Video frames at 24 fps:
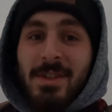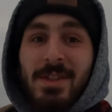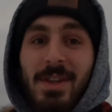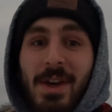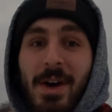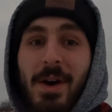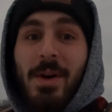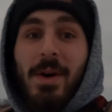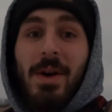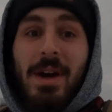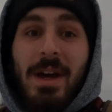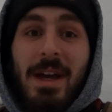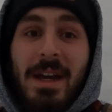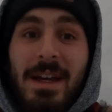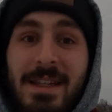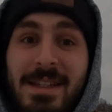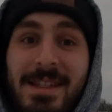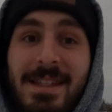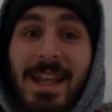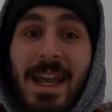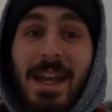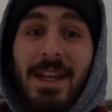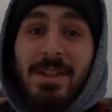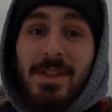So
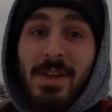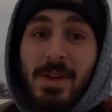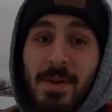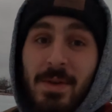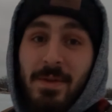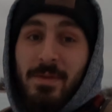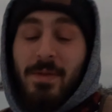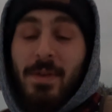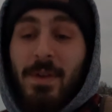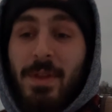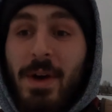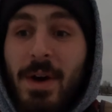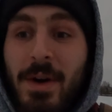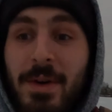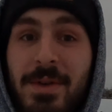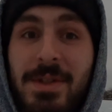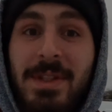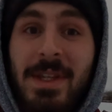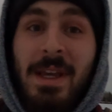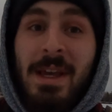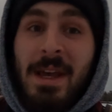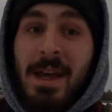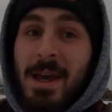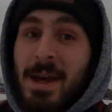stay tuned for
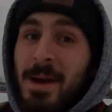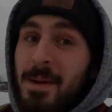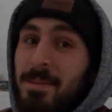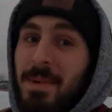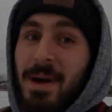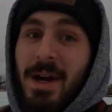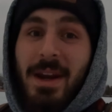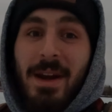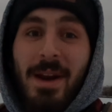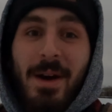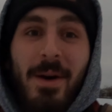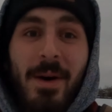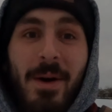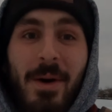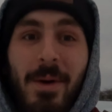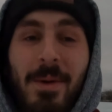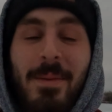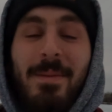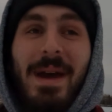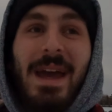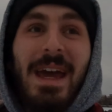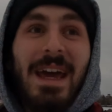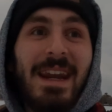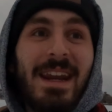those, but
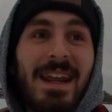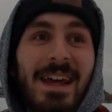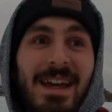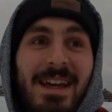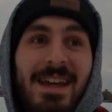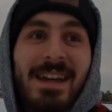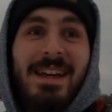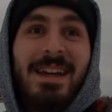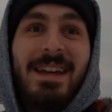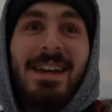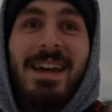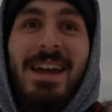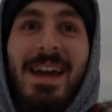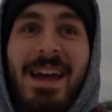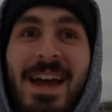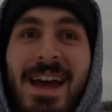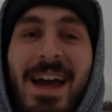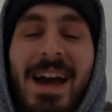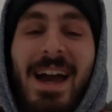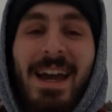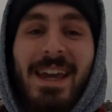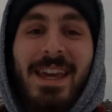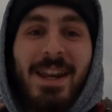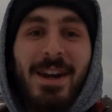oh man,
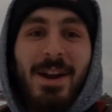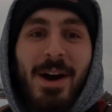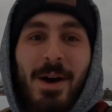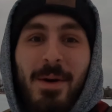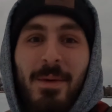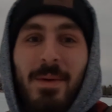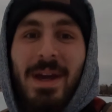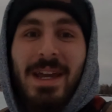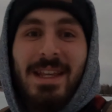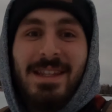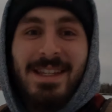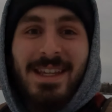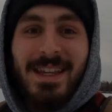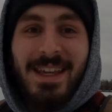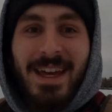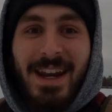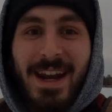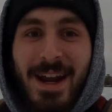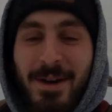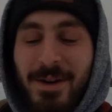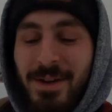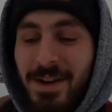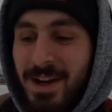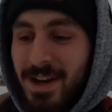I cannot wait to
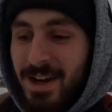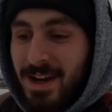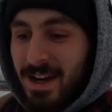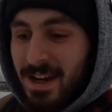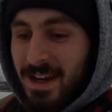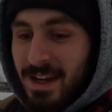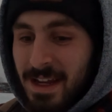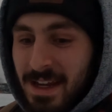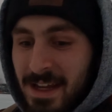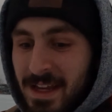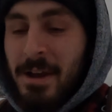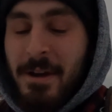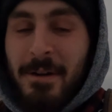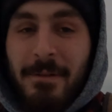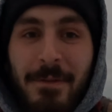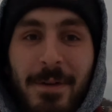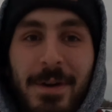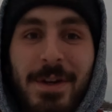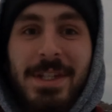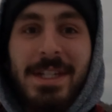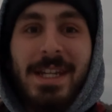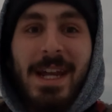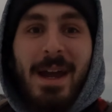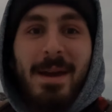get out here.
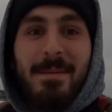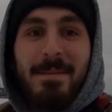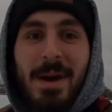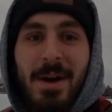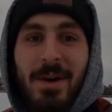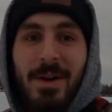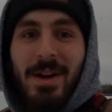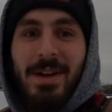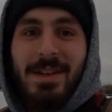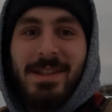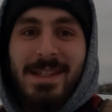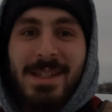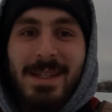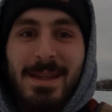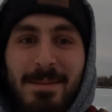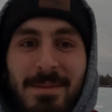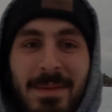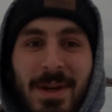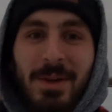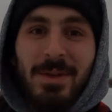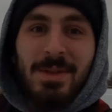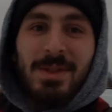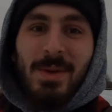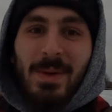First time out on
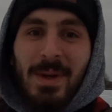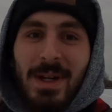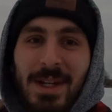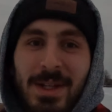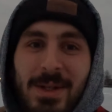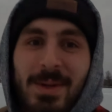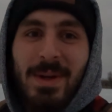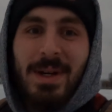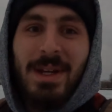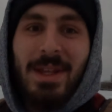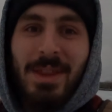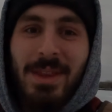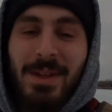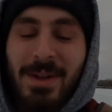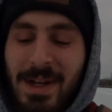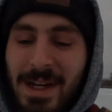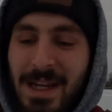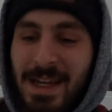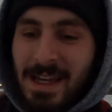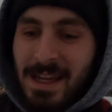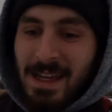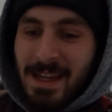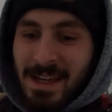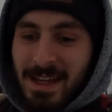Simcoe
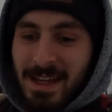2023.